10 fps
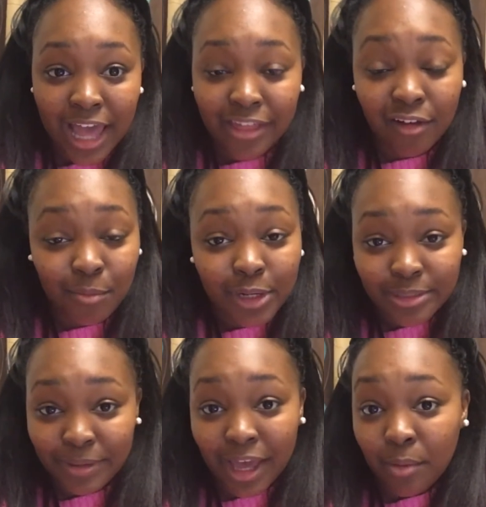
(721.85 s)
And that
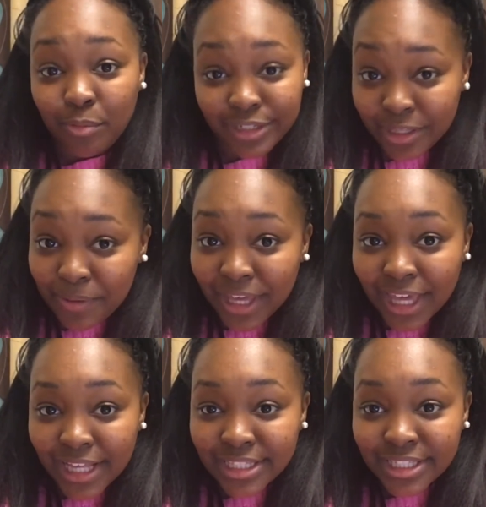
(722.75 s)
reminded me how pretty
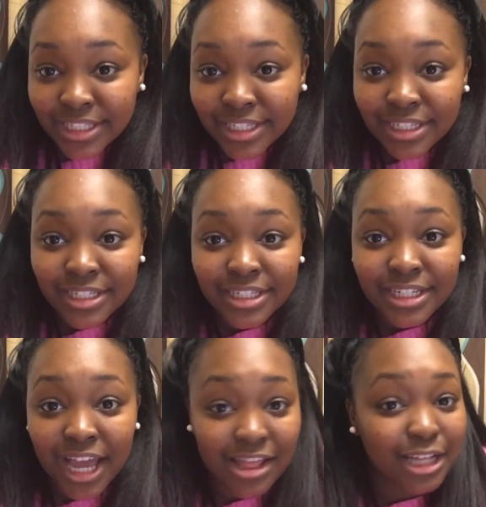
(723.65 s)
pink is.
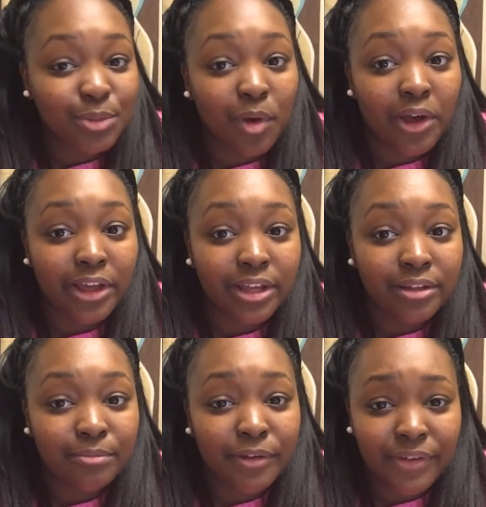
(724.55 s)
And that's why
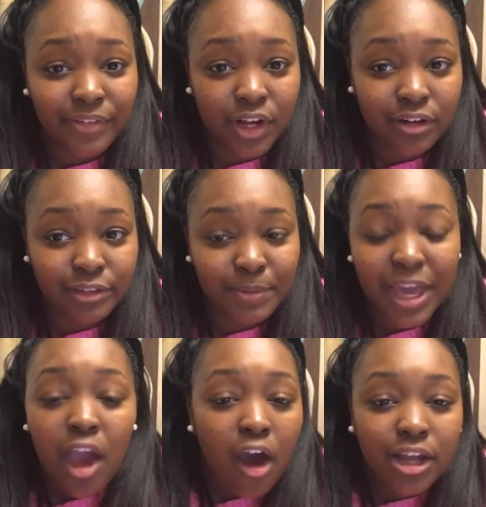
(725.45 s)
my favourite colour is
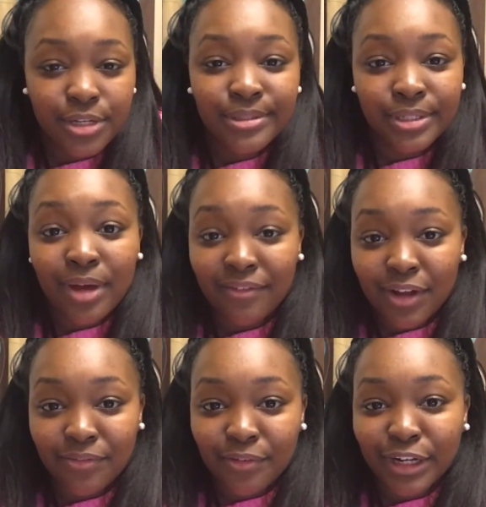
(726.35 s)
pink. I do still have
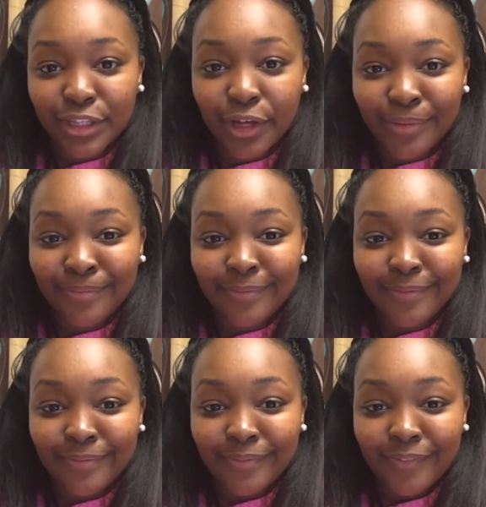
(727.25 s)
love for red though.
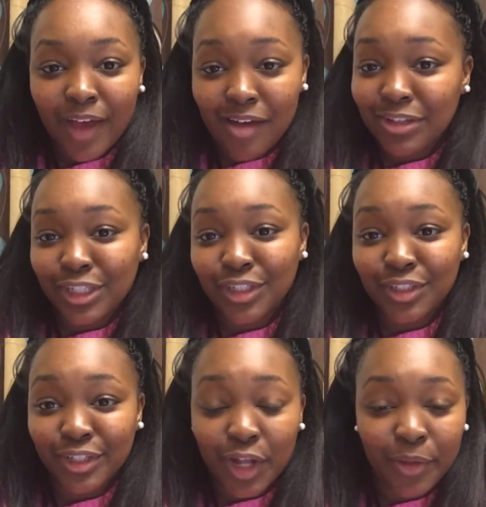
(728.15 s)
I haven't just,
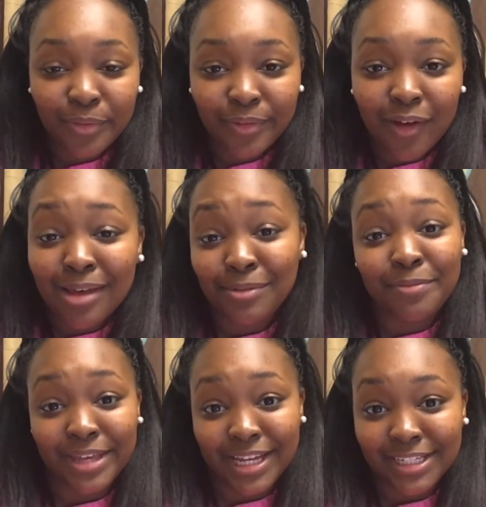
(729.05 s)
you know, I am
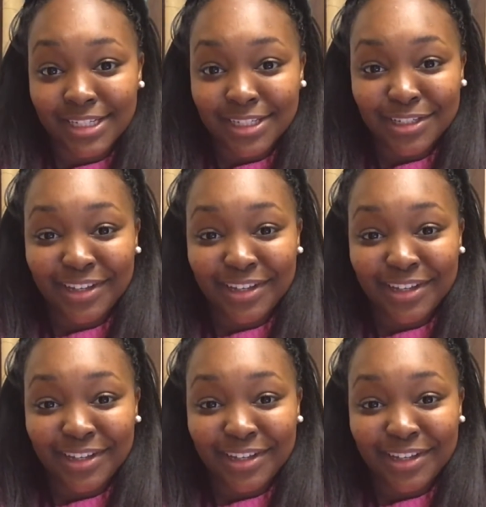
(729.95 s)
committed.